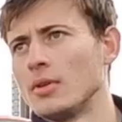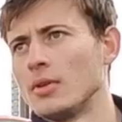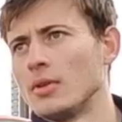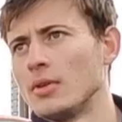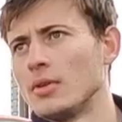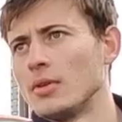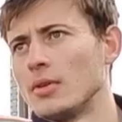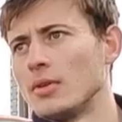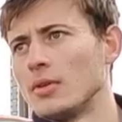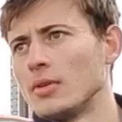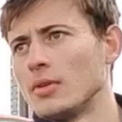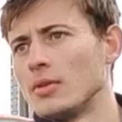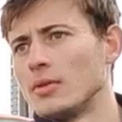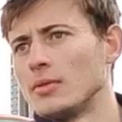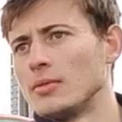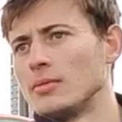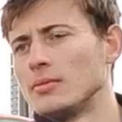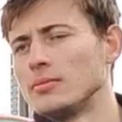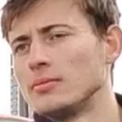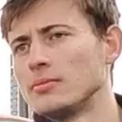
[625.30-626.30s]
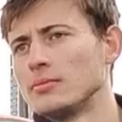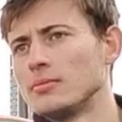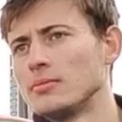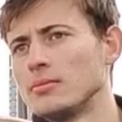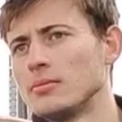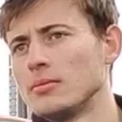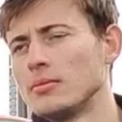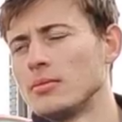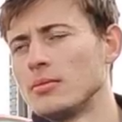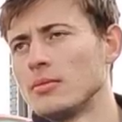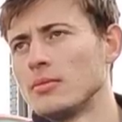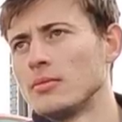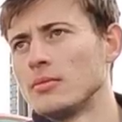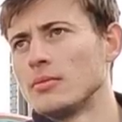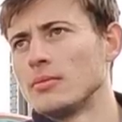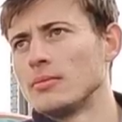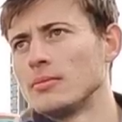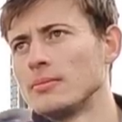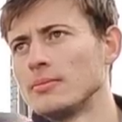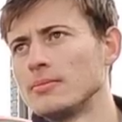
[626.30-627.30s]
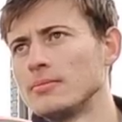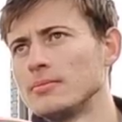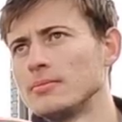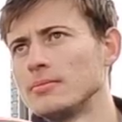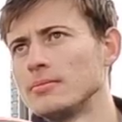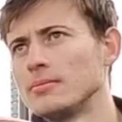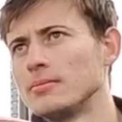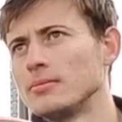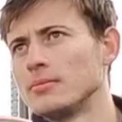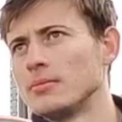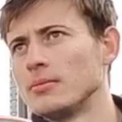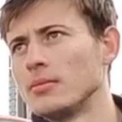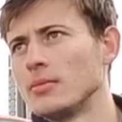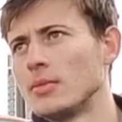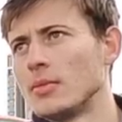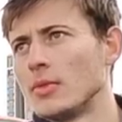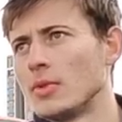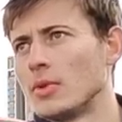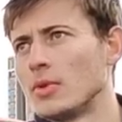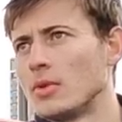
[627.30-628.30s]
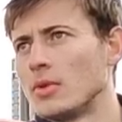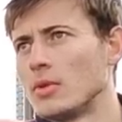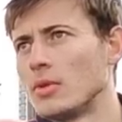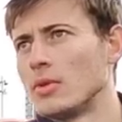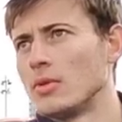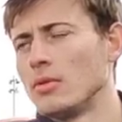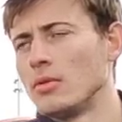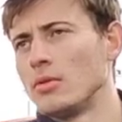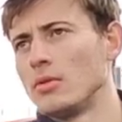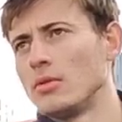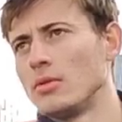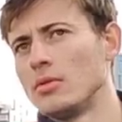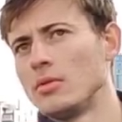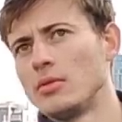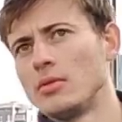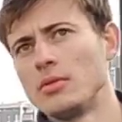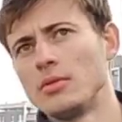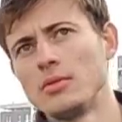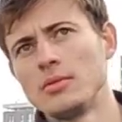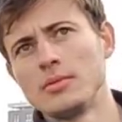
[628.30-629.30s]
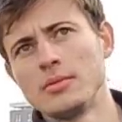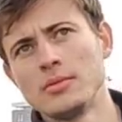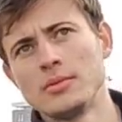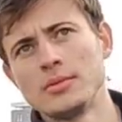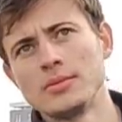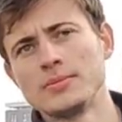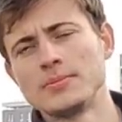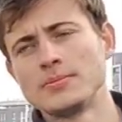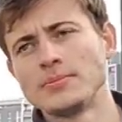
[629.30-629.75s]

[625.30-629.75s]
No words are spoken by the person on screen.